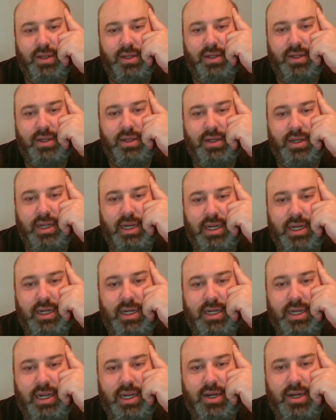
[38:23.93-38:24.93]

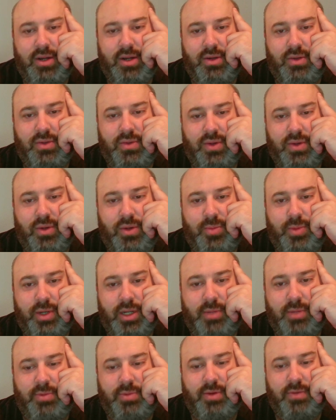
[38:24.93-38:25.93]
There to open
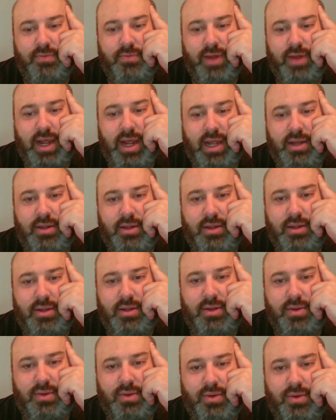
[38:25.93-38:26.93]
up the file
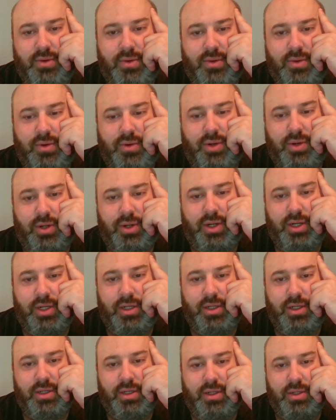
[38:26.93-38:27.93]
or